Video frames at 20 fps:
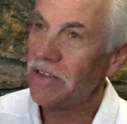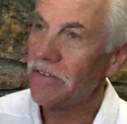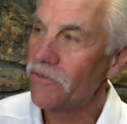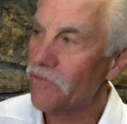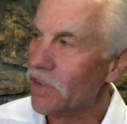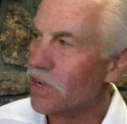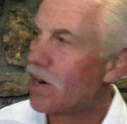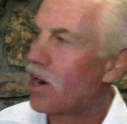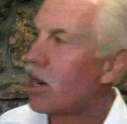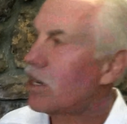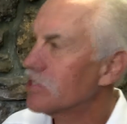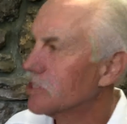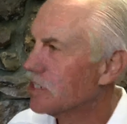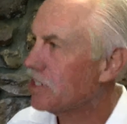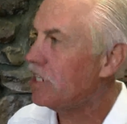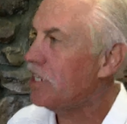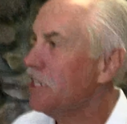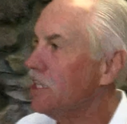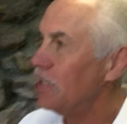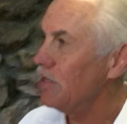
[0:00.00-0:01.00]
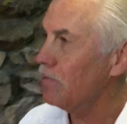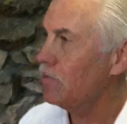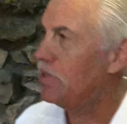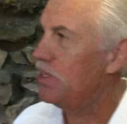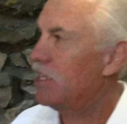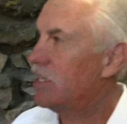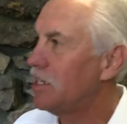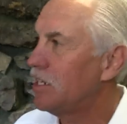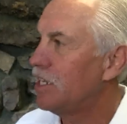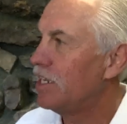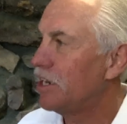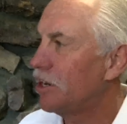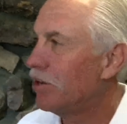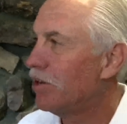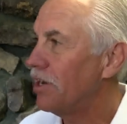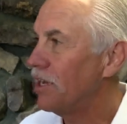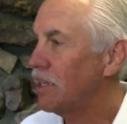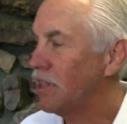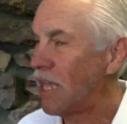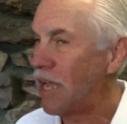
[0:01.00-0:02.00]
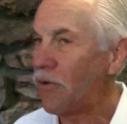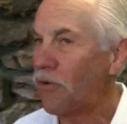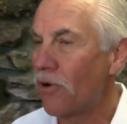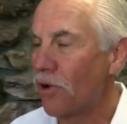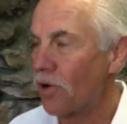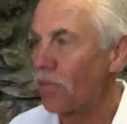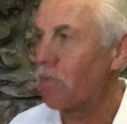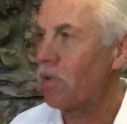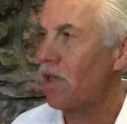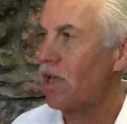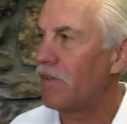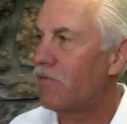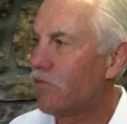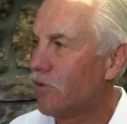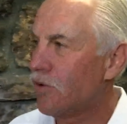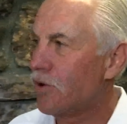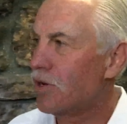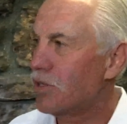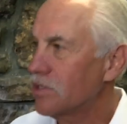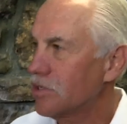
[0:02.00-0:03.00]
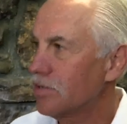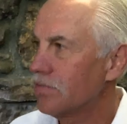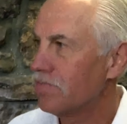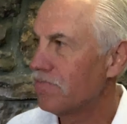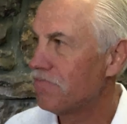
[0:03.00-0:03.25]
fit our scheme in here and that want to play for us.